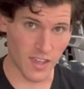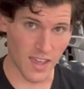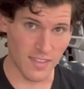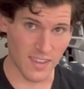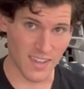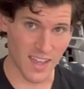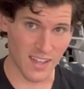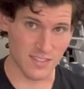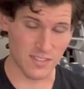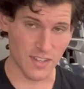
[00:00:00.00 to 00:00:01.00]
and the
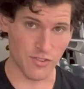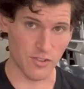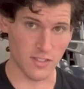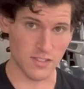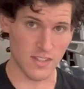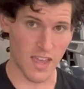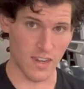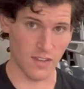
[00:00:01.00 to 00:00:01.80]
concentric static